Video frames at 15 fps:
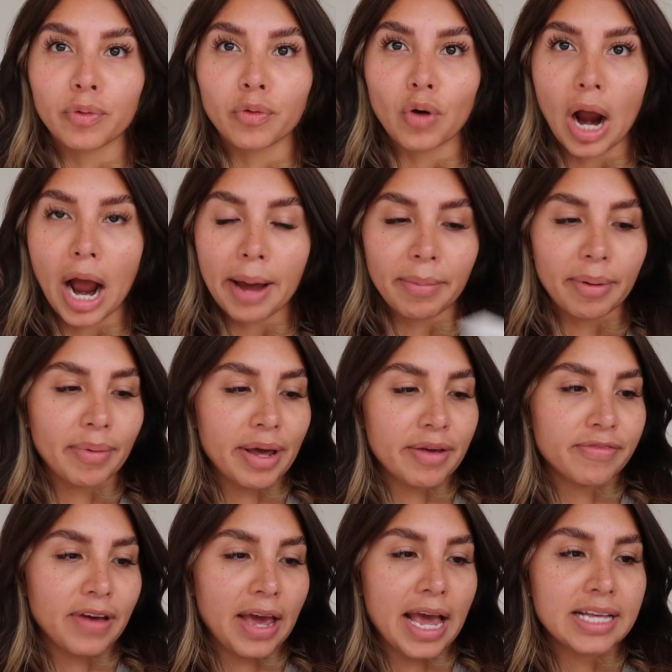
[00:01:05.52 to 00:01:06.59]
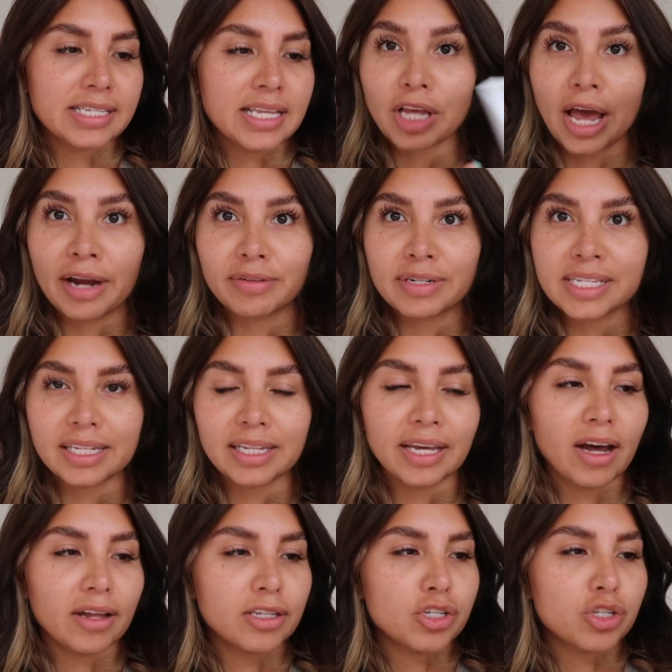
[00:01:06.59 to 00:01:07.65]
Prime my face. I recently
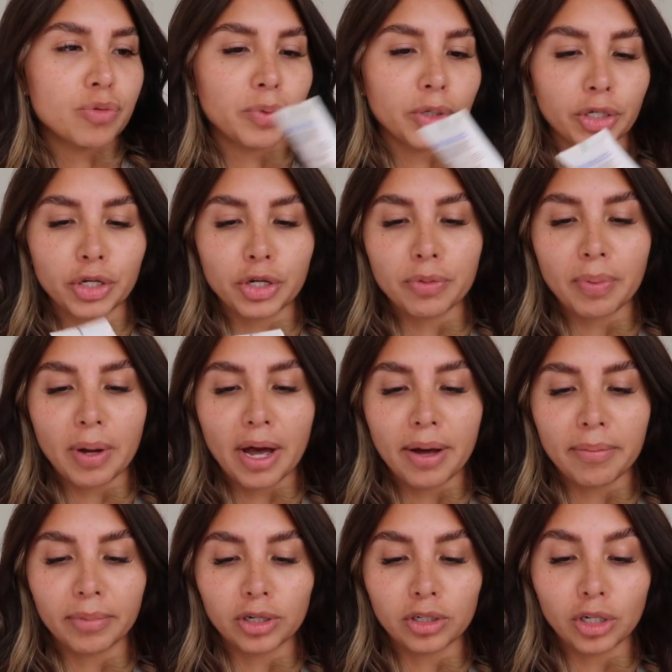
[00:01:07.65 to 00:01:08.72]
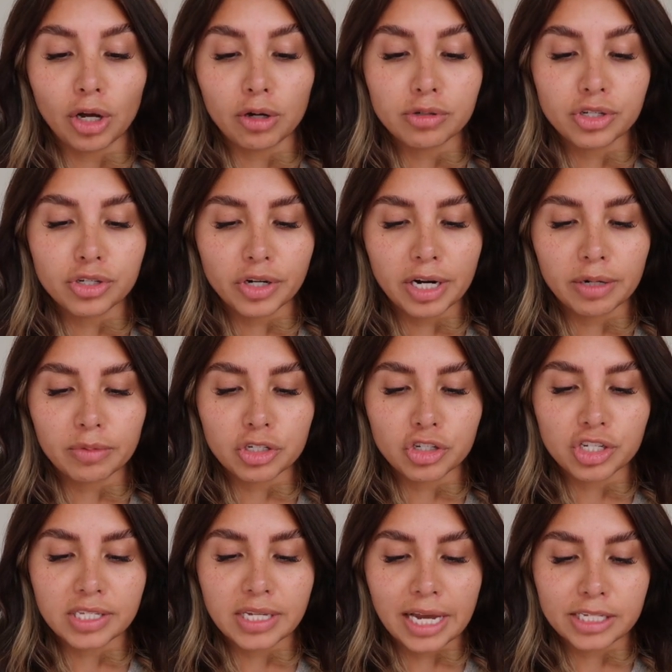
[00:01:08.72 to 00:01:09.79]
got the Supergoop glow screen,
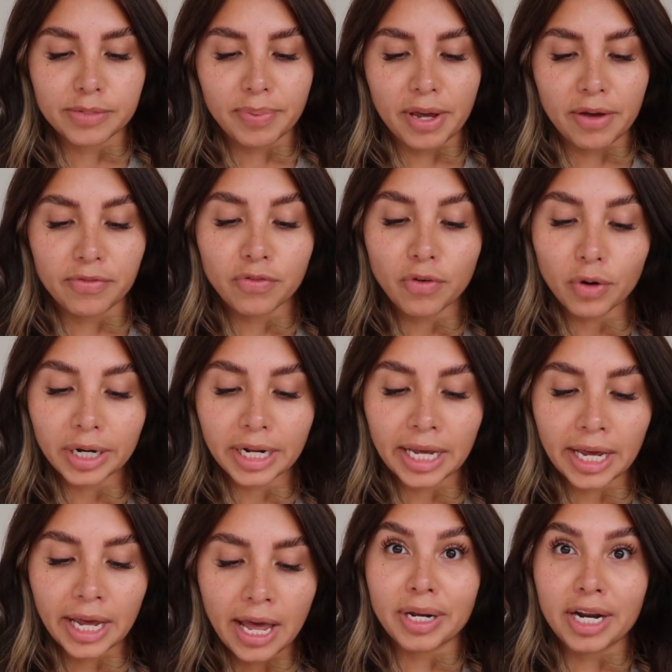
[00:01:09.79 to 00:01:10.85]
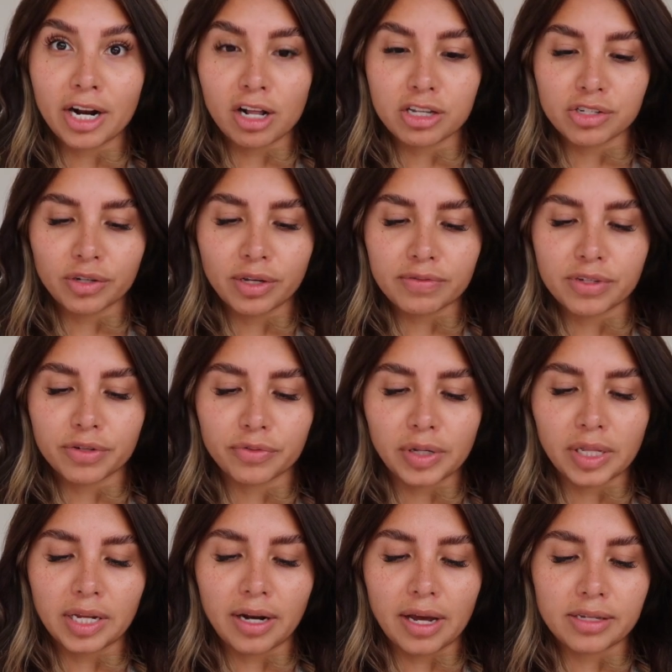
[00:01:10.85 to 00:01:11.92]
which is SPF 40, but it also gives a
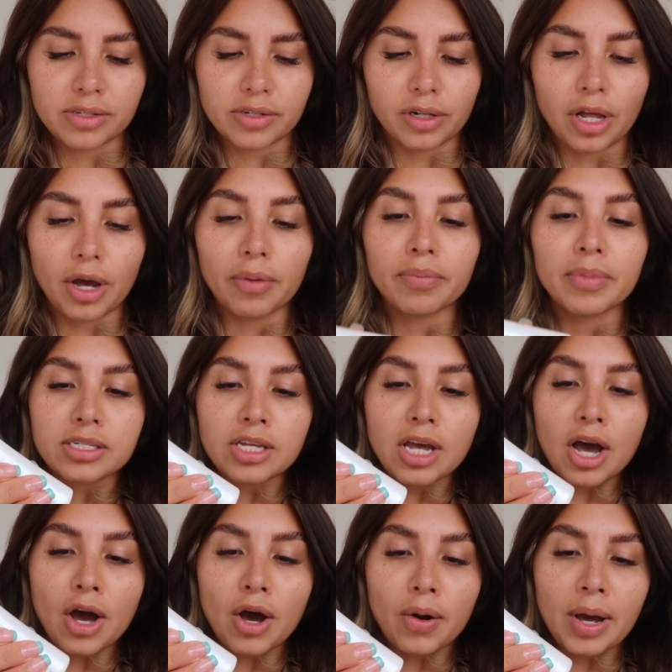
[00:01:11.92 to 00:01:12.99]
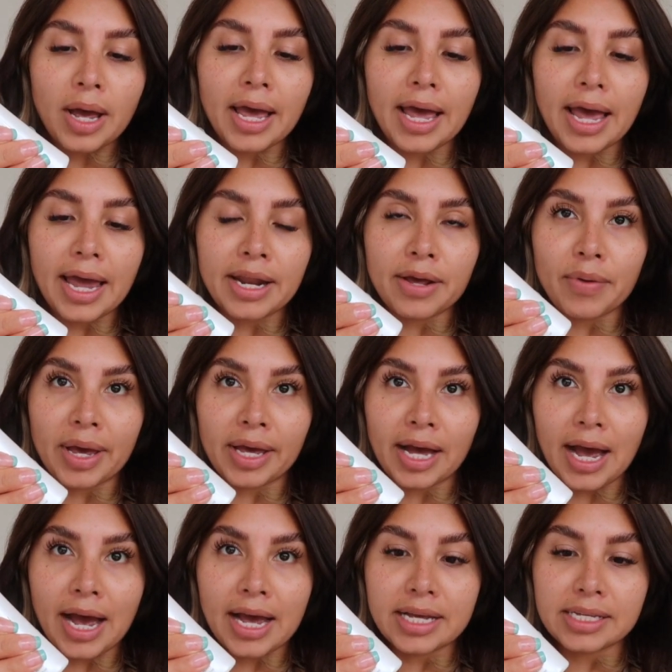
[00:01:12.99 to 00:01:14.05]
really nice glow. So anyway
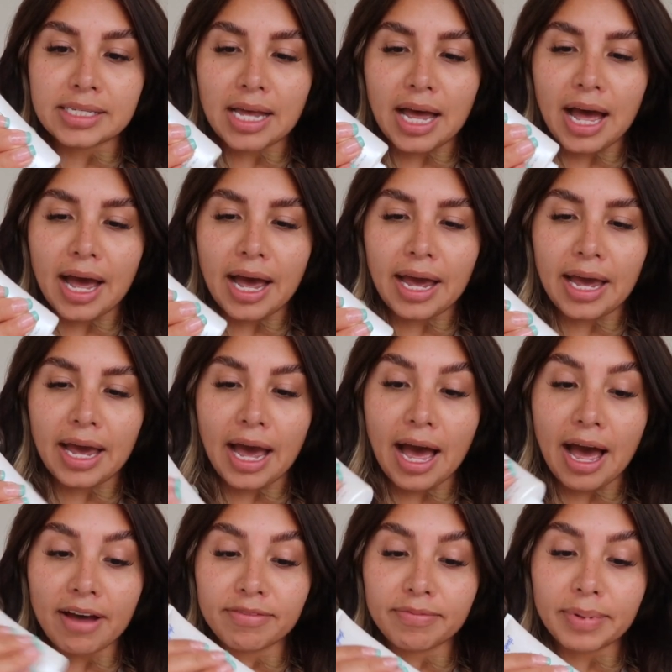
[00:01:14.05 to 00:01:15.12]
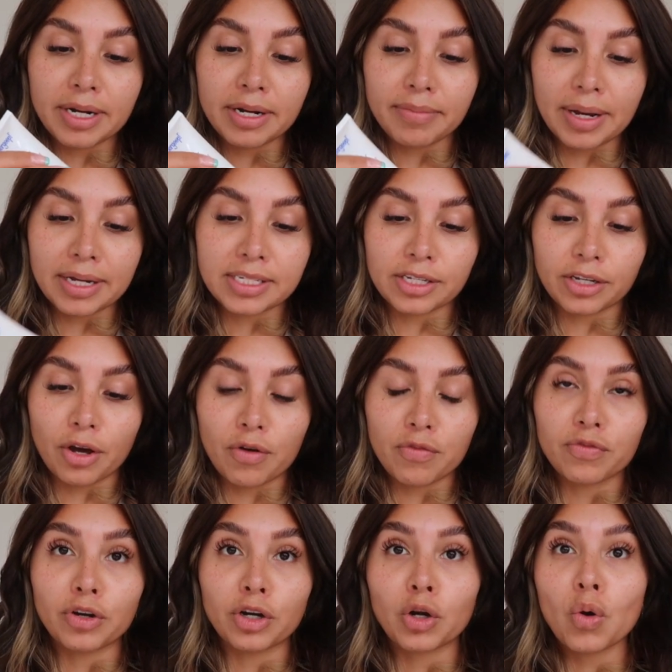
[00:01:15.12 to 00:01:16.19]
guys, I have been in
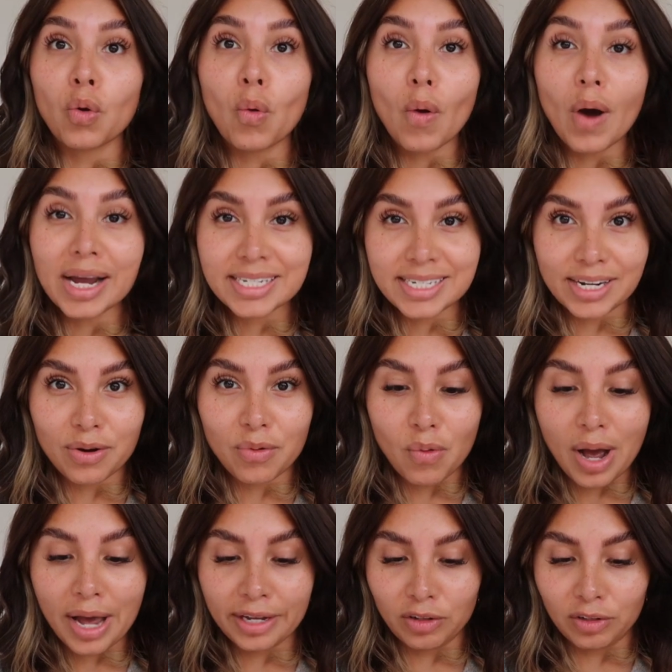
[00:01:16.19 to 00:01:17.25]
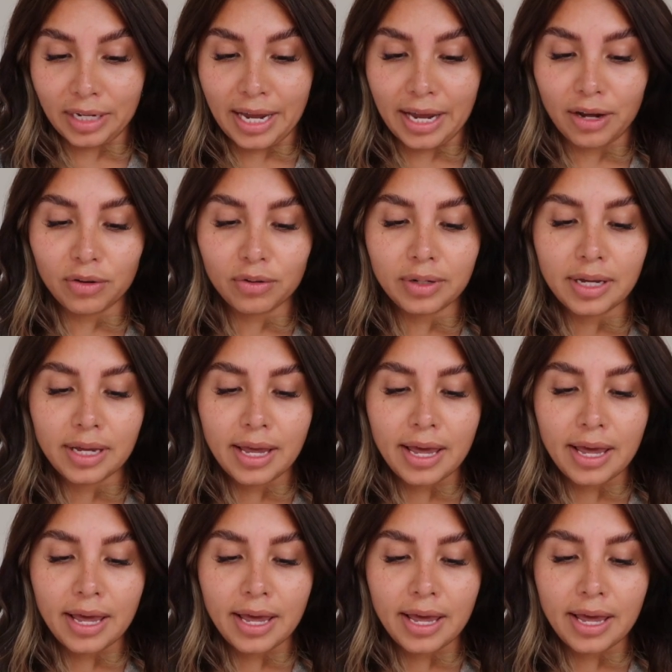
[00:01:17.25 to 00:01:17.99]
Mexico for quite a while now,